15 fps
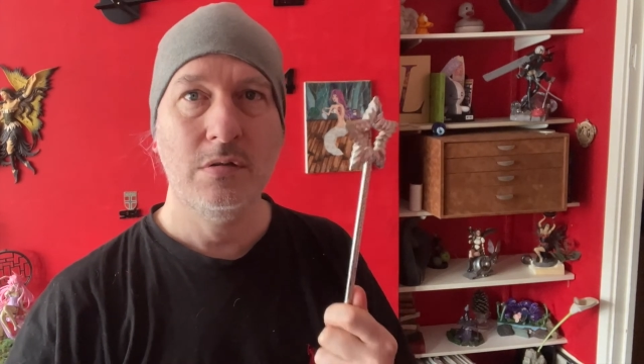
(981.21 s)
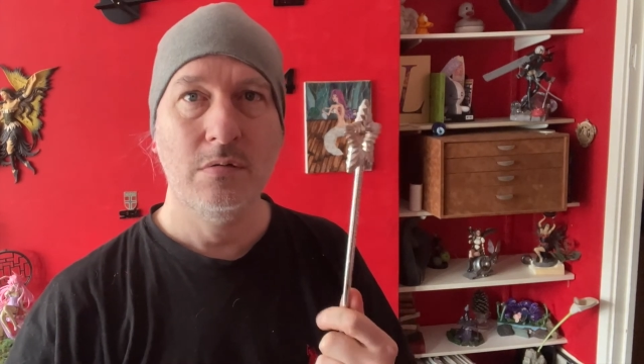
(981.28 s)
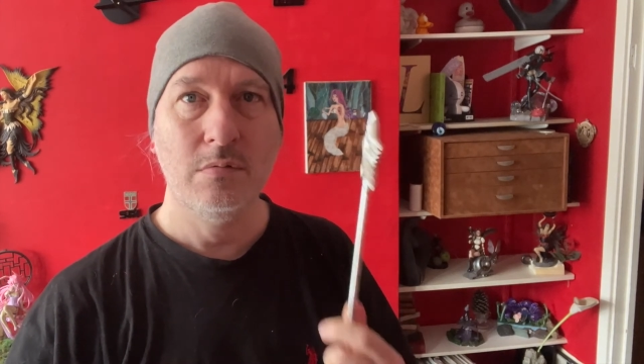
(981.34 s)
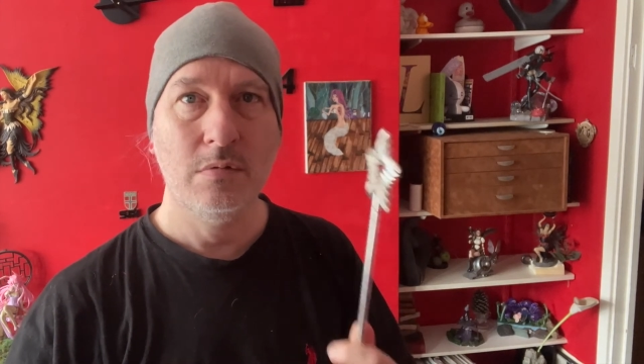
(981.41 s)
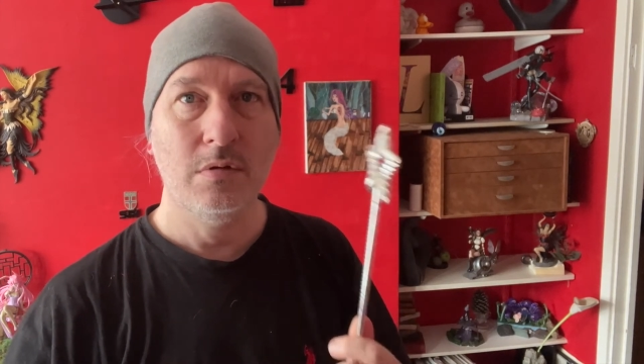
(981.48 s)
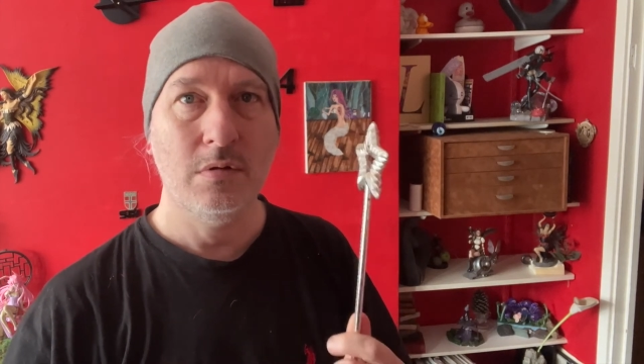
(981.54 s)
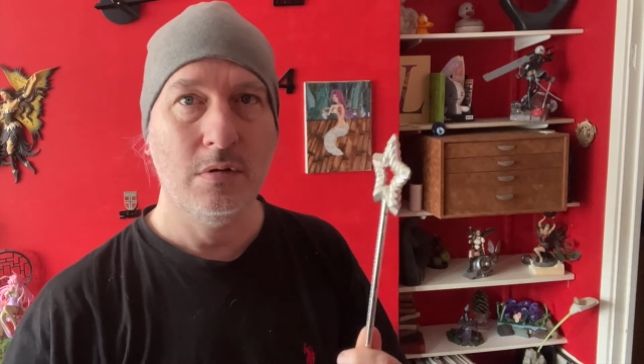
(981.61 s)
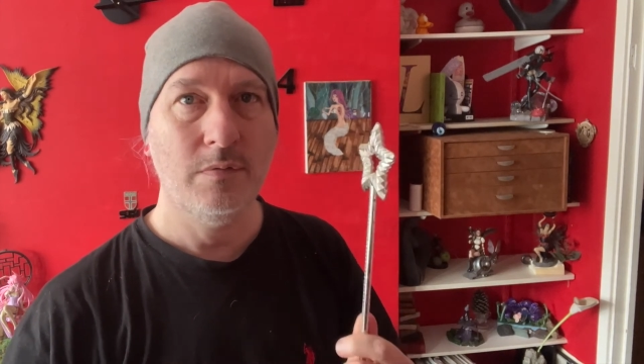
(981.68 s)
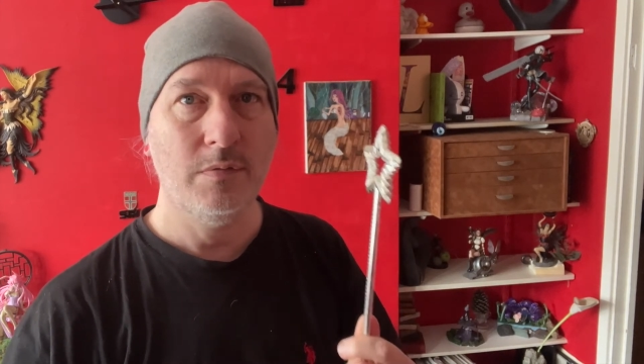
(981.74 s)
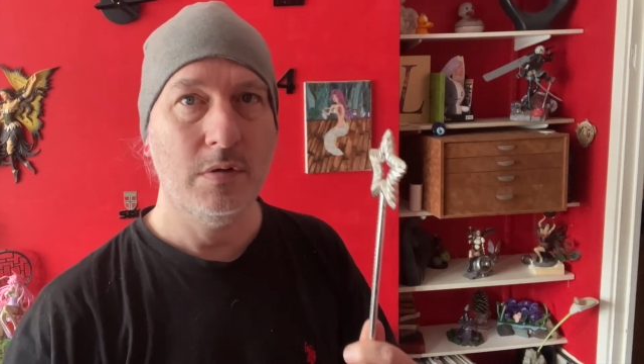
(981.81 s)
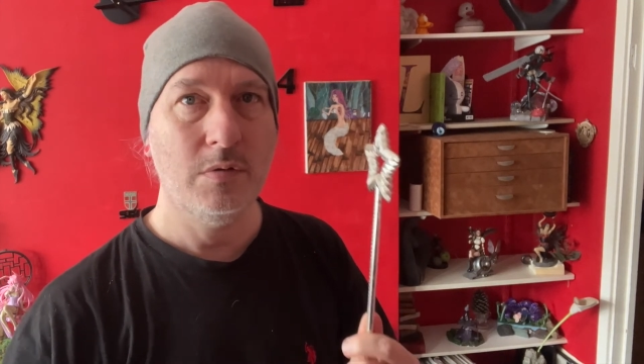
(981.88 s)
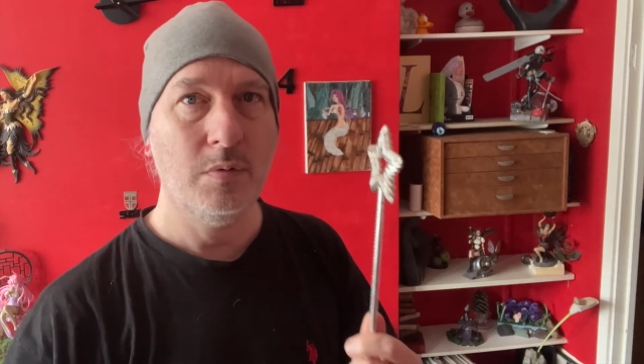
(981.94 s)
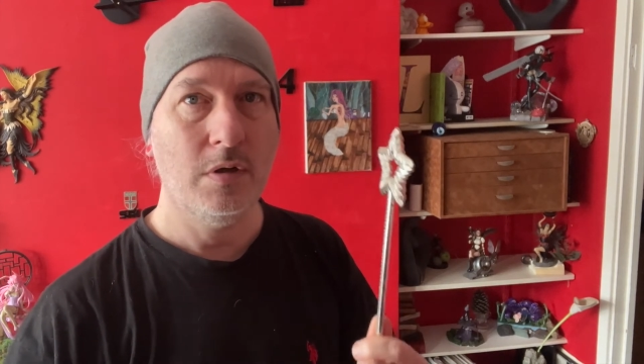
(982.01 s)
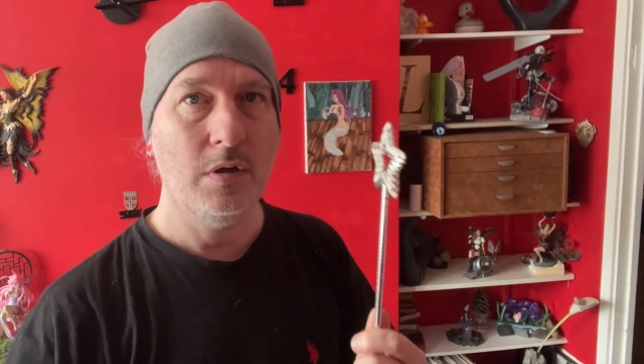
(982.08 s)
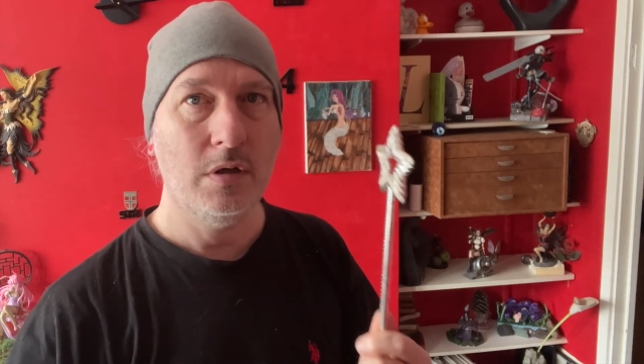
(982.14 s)
I'm going to give this
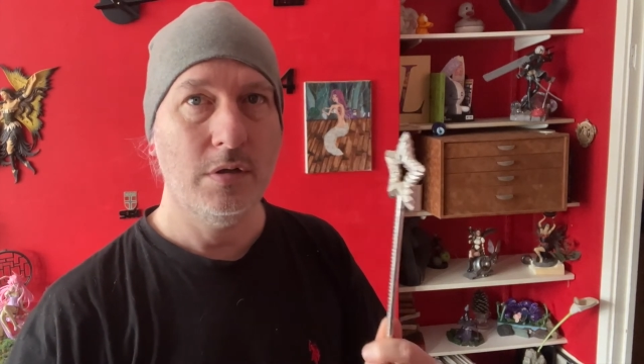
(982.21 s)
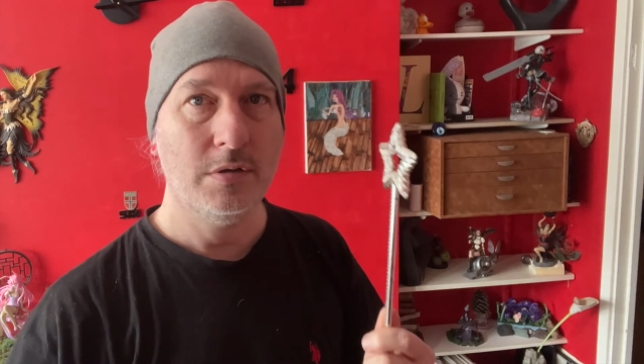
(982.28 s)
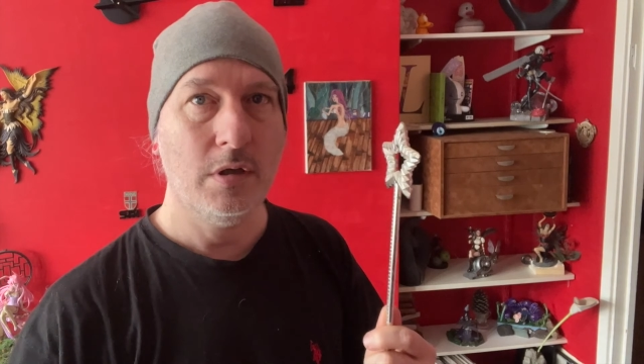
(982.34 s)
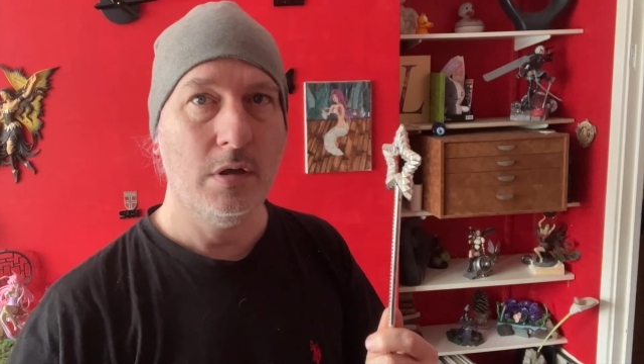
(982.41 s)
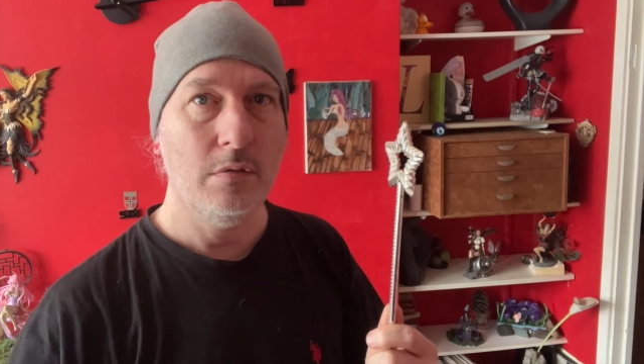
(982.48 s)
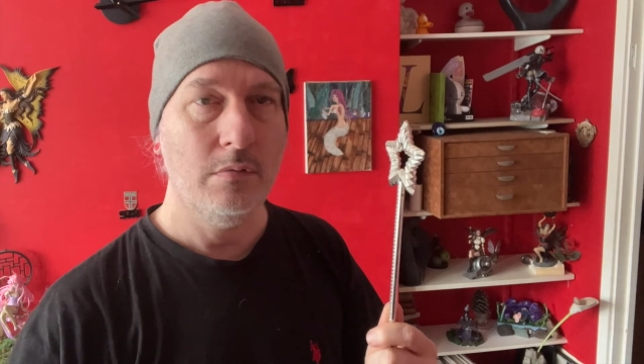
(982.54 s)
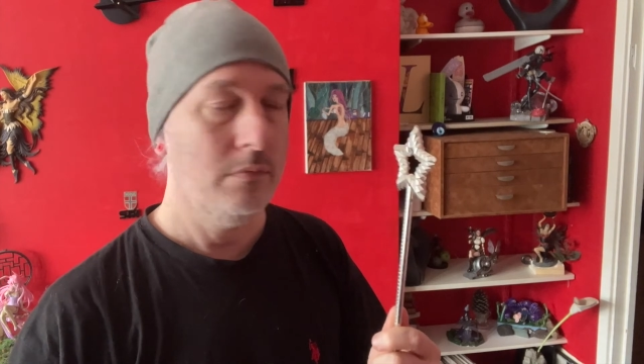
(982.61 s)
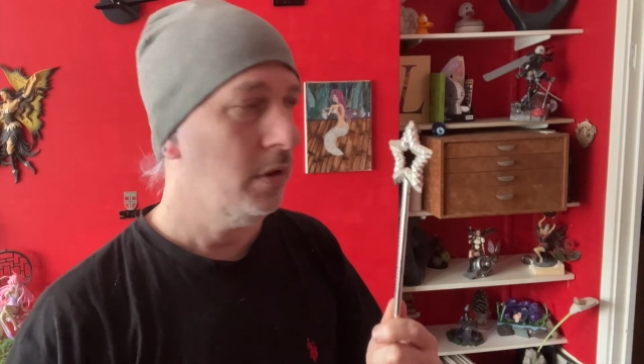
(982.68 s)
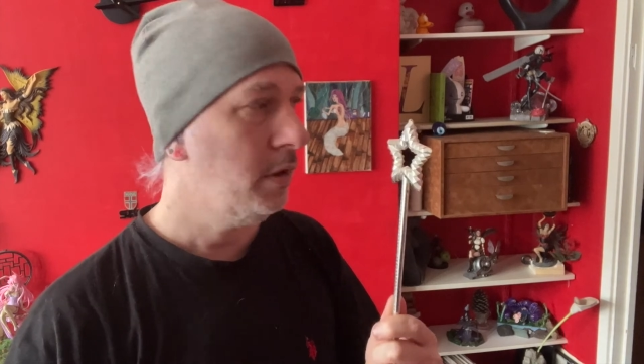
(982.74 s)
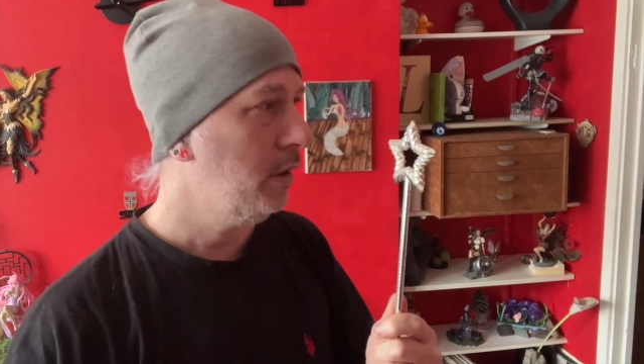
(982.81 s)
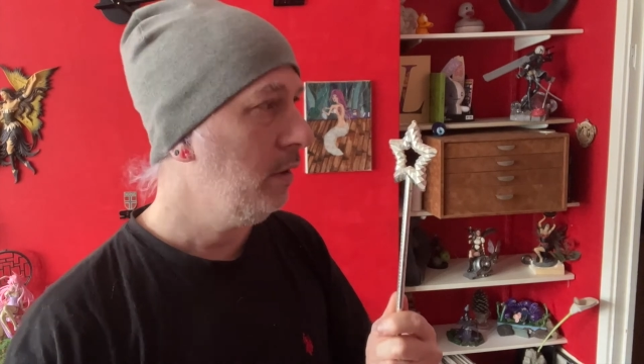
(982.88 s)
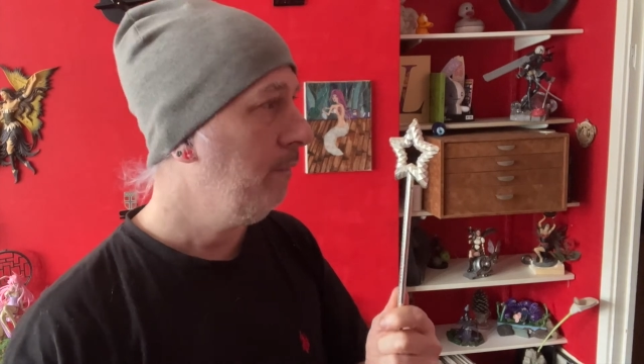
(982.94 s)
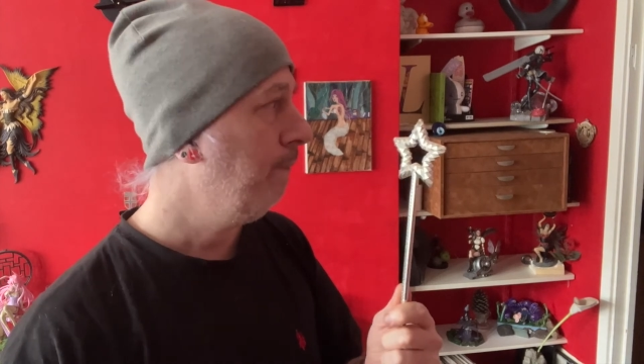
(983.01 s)
one last go. Ready?